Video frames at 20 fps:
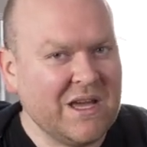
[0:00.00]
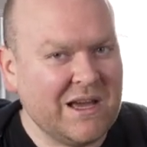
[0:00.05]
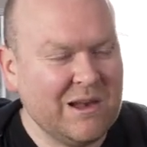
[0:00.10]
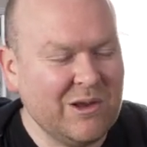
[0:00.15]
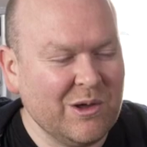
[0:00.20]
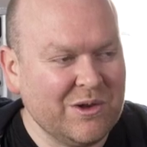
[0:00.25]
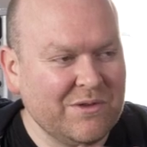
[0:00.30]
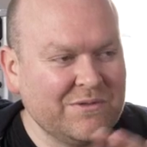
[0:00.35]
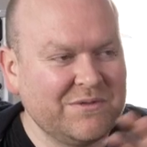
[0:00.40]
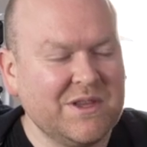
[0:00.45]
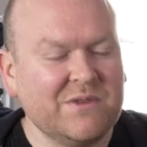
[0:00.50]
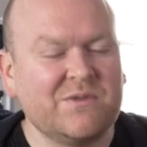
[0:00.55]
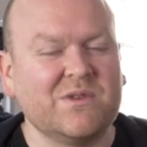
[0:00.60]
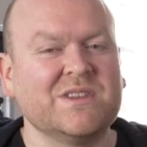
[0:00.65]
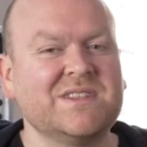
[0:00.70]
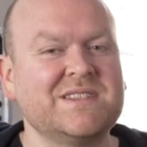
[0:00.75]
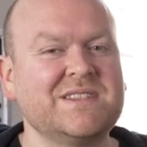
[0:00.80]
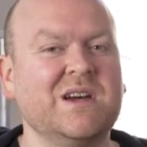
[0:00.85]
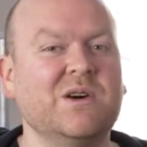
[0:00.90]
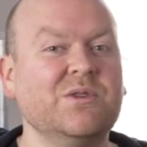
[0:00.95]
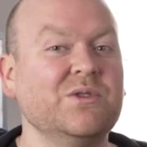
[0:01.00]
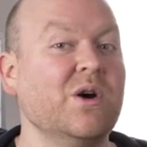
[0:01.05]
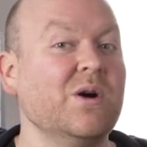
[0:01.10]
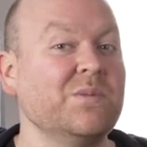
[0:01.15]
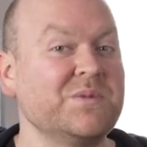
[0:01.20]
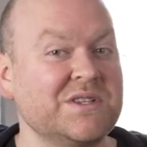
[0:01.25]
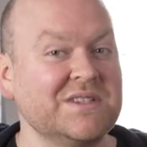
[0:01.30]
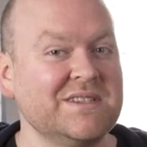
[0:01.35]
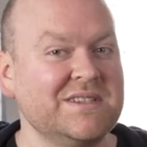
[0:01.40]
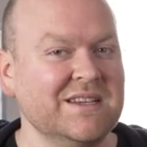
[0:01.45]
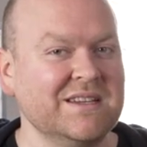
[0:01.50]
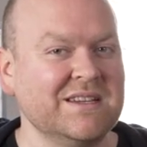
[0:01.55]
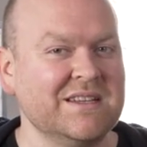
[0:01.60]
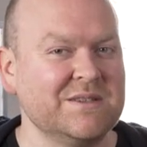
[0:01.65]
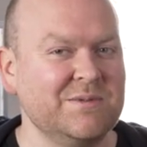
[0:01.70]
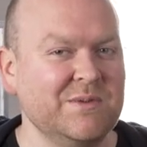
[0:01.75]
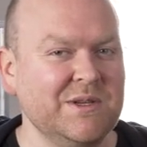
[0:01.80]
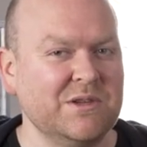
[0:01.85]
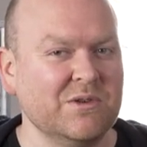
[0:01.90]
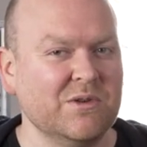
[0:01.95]
a lot of different sound options here in
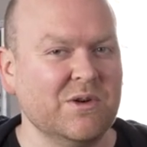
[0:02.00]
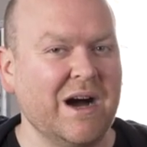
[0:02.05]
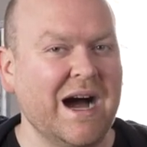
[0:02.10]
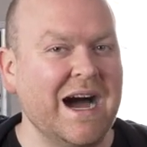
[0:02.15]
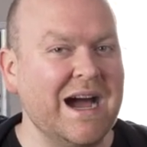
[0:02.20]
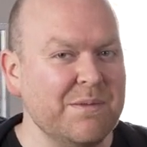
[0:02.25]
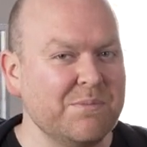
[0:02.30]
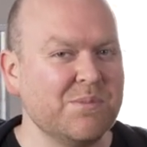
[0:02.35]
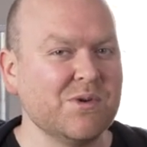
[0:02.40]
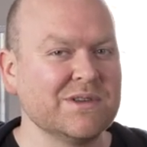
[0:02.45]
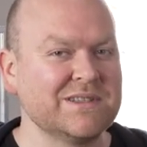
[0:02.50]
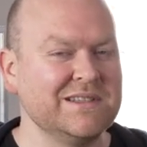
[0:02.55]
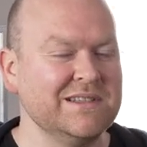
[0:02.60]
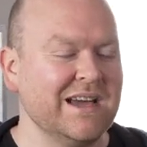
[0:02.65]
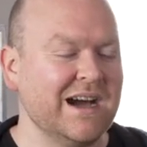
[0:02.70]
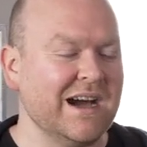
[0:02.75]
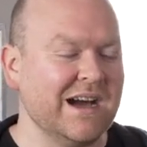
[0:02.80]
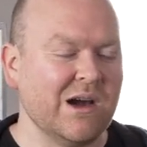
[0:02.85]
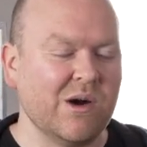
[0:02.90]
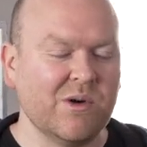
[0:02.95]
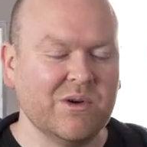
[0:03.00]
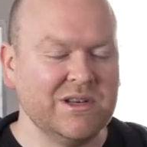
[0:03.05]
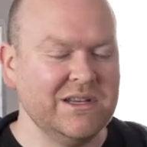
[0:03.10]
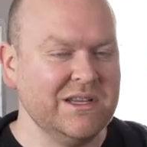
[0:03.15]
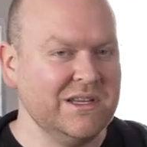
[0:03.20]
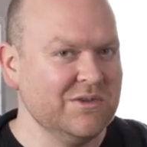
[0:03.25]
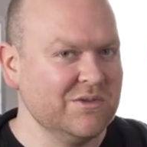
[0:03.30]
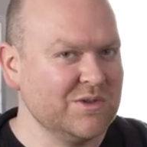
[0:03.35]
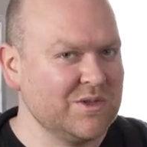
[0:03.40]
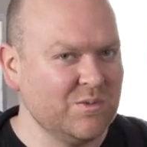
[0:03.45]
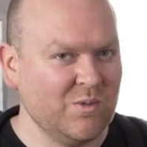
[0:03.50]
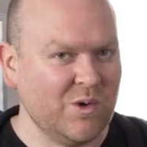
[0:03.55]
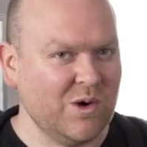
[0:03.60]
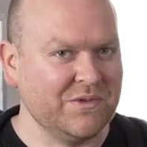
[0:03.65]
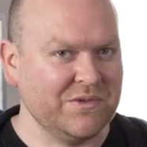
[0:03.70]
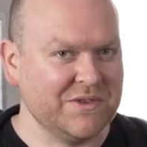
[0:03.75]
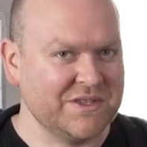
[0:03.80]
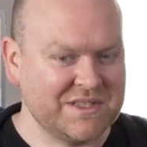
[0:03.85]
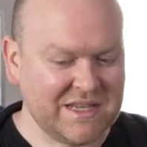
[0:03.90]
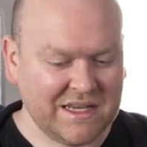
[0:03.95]
this video. I only use
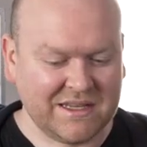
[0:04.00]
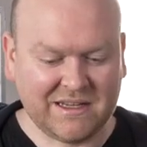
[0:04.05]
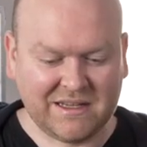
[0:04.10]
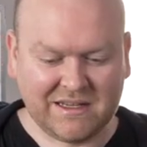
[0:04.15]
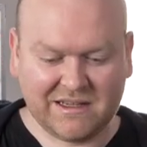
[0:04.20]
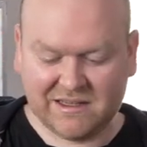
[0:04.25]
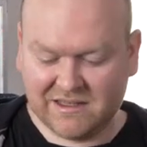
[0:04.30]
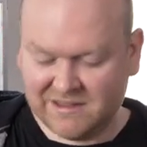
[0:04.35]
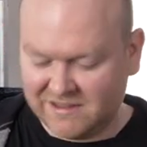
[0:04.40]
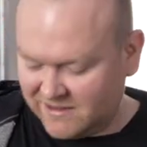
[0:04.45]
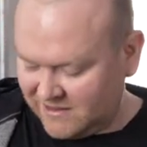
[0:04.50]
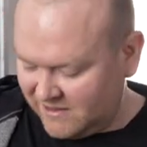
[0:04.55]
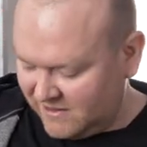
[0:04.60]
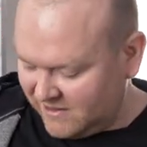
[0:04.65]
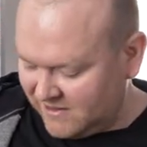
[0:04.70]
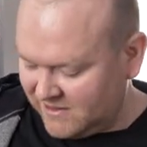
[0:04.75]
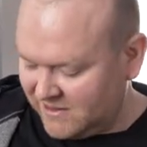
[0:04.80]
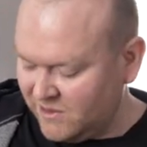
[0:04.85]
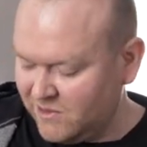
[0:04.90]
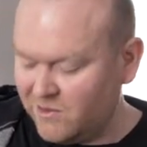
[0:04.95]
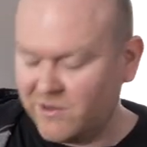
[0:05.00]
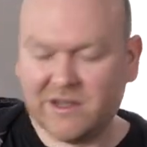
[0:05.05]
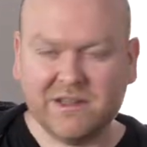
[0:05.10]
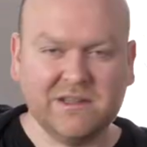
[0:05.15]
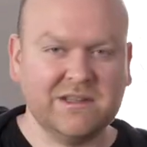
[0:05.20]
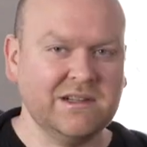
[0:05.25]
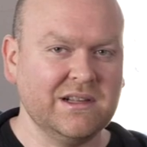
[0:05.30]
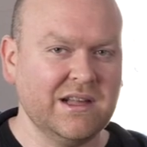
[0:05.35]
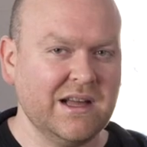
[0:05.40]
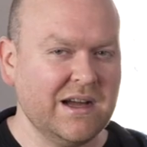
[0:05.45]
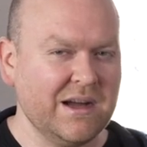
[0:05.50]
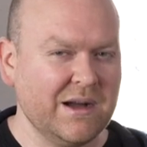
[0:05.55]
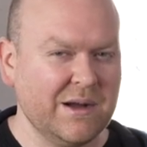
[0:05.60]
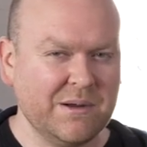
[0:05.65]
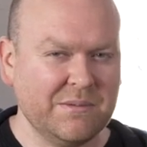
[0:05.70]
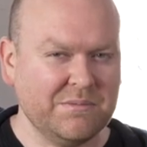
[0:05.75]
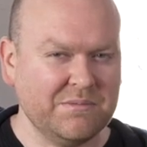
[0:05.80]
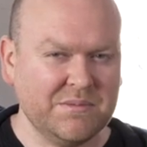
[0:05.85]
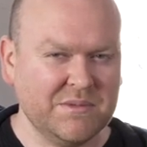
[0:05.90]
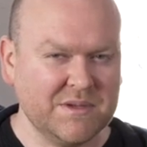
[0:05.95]
one setting. It's the
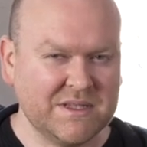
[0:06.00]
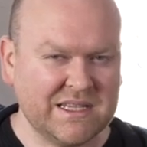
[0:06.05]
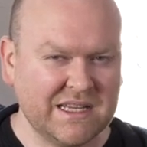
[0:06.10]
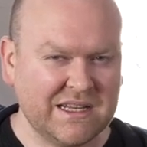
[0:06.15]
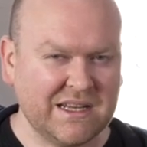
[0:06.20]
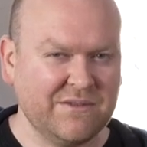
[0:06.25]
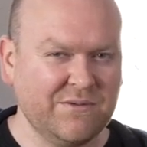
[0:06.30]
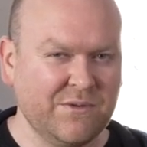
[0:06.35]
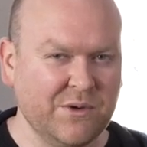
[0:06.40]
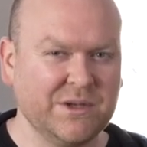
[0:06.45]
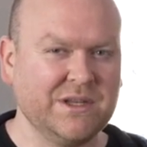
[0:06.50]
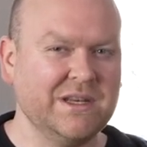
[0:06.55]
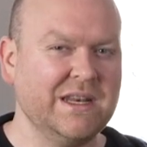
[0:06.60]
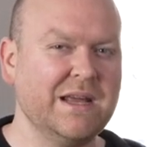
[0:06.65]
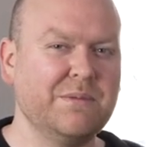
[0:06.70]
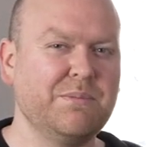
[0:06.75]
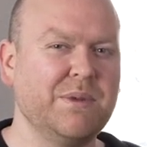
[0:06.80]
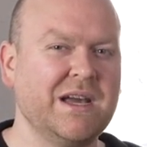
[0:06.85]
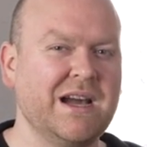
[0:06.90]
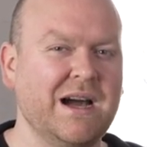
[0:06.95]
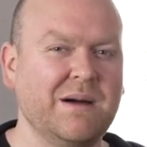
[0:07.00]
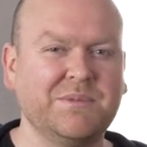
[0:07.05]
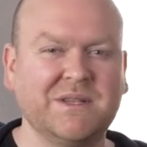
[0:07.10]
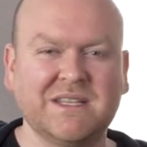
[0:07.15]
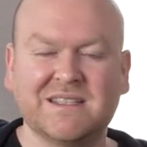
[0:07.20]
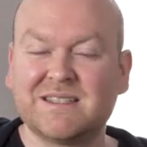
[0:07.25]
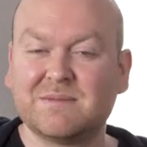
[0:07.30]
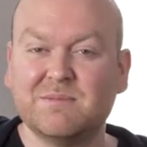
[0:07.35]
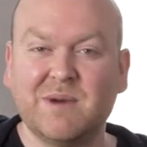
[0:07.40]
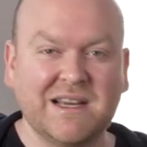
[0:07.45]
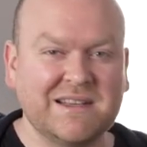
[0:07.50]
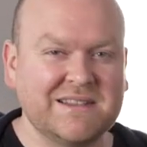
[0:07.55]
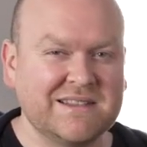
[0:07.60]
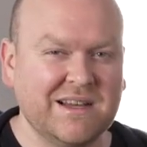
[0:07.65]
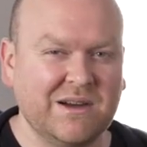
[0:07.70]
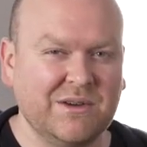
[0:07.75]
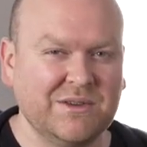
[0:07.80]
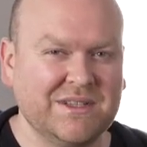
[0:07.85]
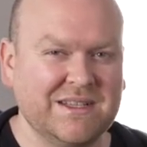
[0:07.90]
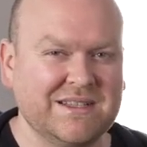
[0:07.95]
serial setting for the neck pickup. That's my
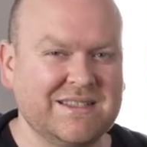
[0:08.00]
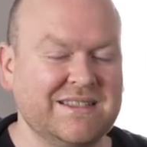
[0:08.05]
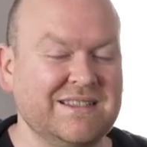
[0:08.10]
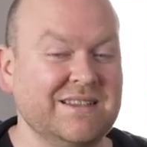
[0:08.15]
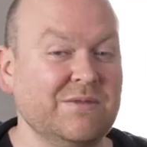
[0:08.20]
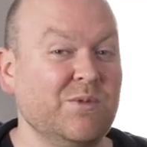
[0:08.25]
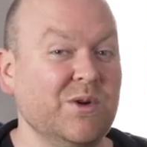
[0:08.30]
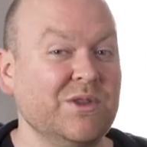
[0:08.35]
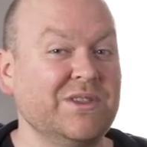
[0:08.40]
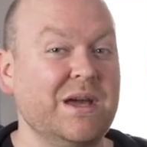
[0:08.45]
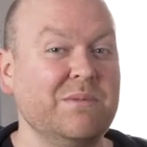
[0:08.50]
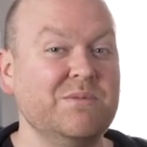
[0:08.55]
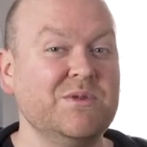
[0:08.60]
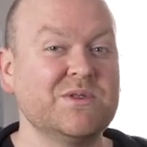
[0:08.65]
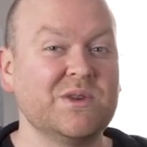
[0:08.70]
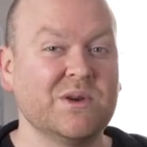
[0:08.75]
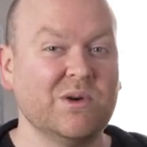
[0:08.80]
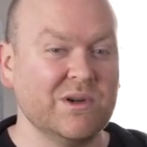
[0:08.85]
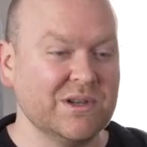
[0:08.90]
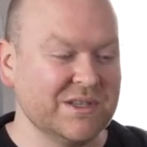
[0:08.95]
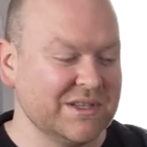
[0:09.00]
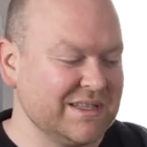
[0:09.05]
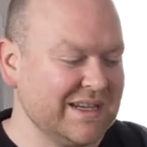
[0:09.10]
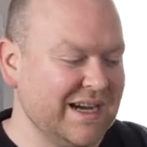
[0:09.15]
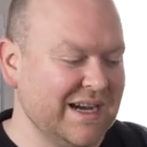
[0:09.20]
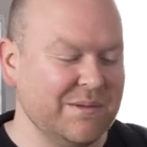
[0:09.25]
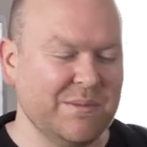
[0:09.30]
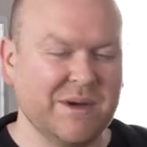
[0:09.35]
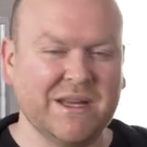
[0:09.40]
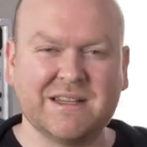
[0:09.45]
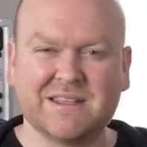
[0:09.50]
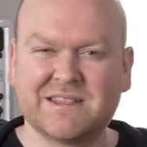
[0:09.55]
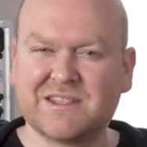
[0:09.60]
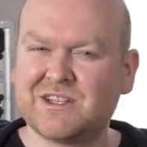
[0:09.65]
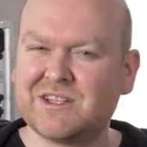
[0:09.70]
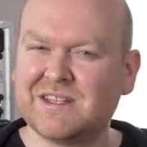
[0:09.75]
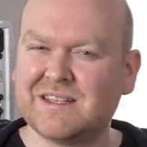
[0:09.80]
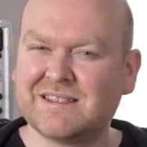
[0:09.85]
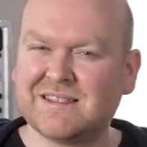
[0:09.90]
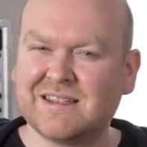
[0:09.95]
sound. That's the one I'm using all the time. And it's
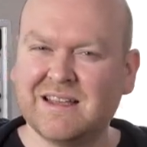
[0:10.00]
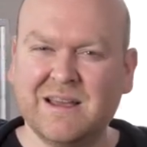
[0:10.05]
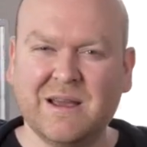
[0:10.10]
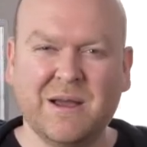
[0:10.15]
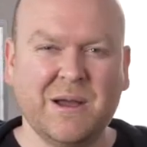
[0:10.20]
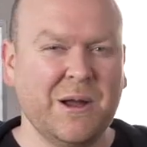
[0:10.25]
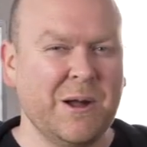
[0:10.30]
just